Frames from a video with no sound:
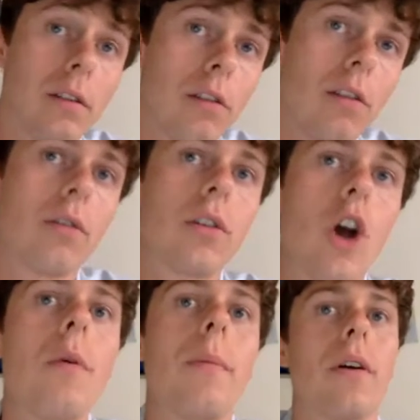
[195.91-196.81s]
and so
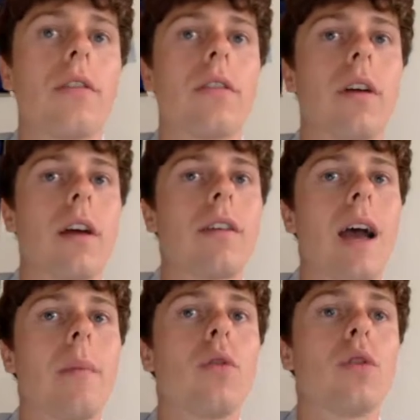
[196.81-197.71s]
copepods, are
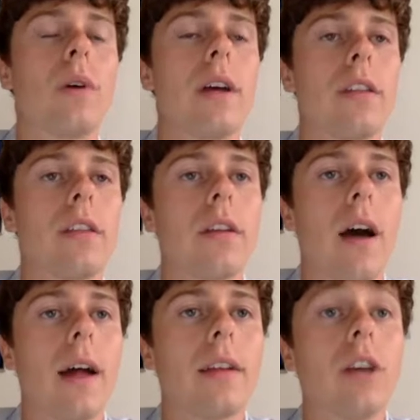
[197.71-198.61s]
sampled with
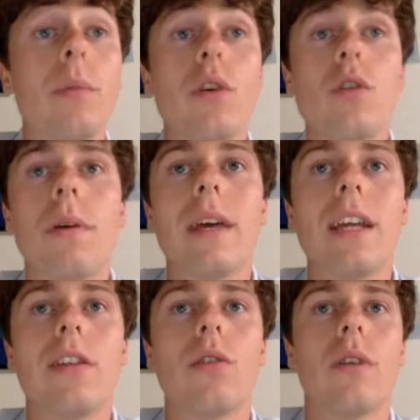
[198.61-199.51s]

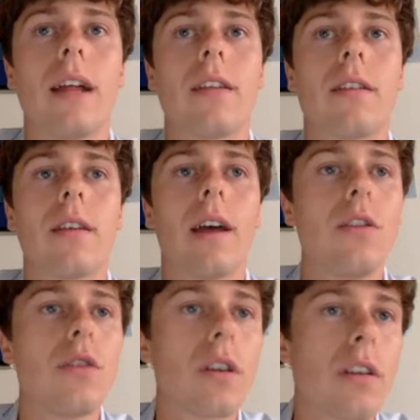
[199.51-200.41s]
WP2 nets,
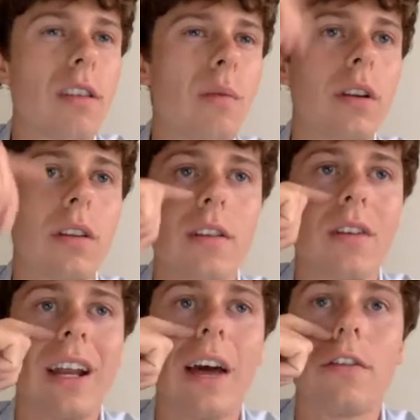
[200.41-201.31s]
and you can see one of
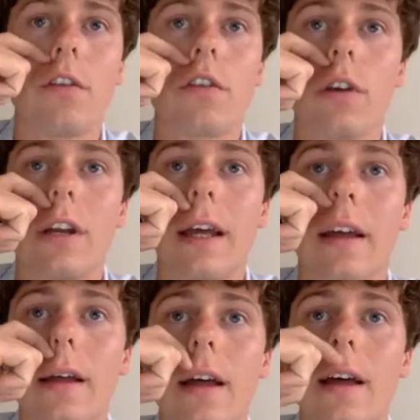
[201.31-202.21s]
these on the left of the screen
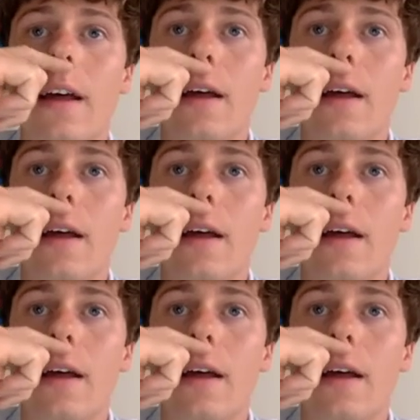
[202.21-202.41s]
here.